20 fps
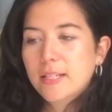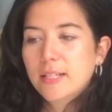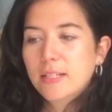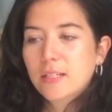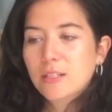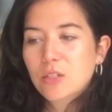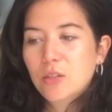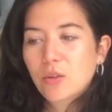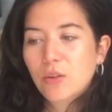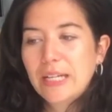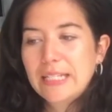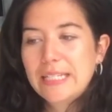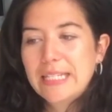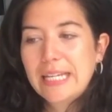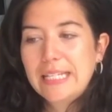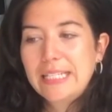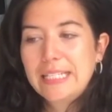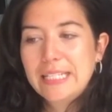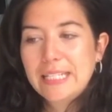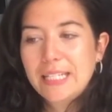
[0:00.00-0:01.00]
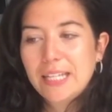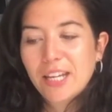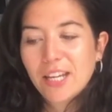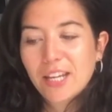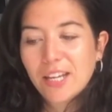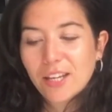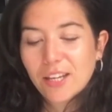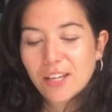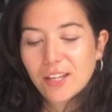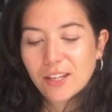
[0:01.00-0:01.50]
so I tend
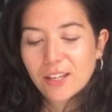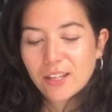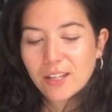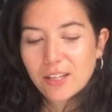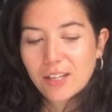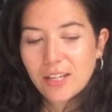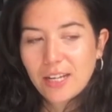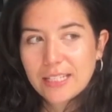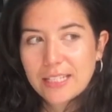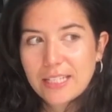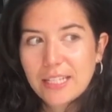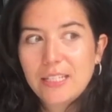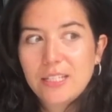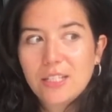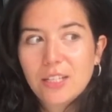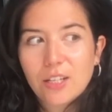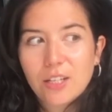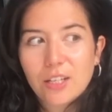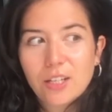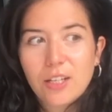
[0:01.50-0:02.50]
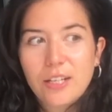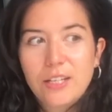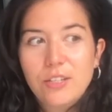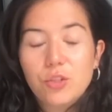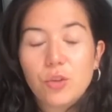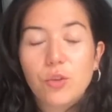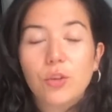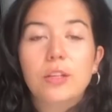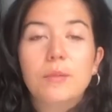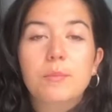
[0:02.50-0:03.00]
to
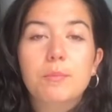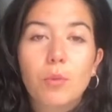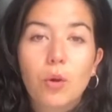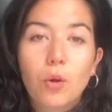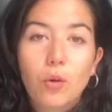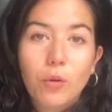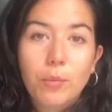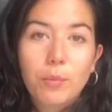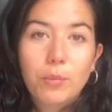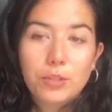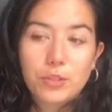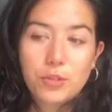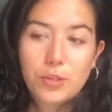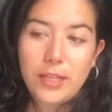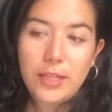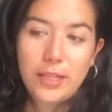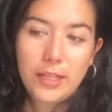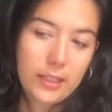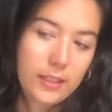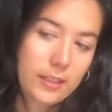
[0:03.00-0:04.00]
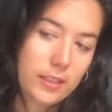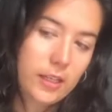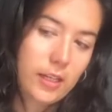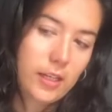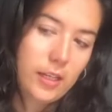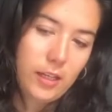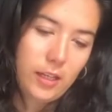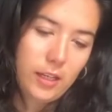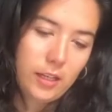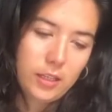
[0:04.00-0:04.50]
enjoy more portraying
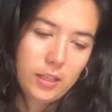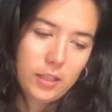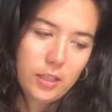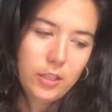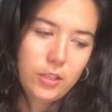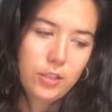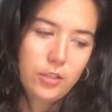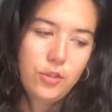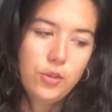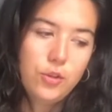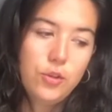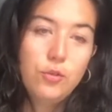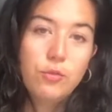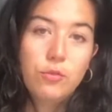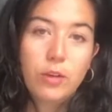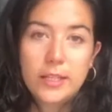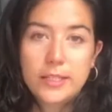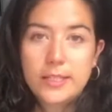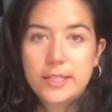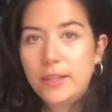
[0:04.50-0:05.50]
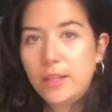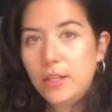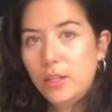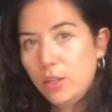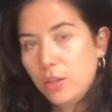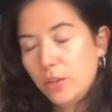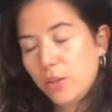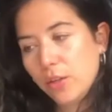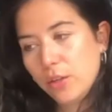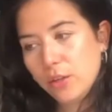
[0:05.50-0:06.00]
new writing
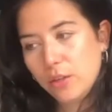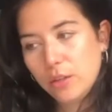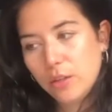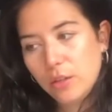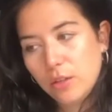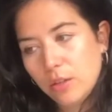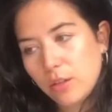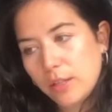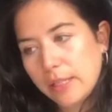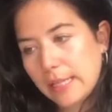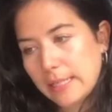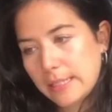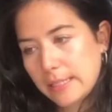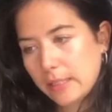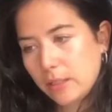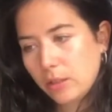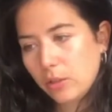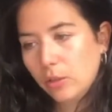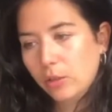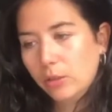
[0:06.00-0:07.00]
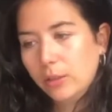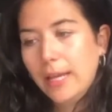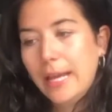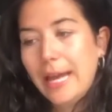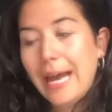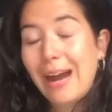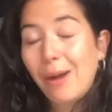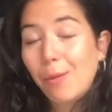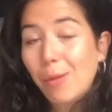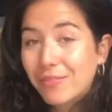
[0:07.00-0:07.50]
than classical.
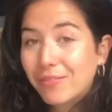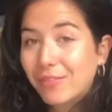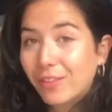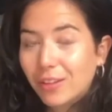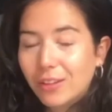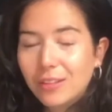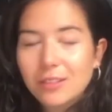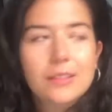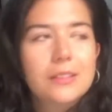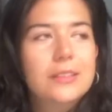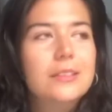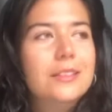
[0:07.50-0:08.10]
However,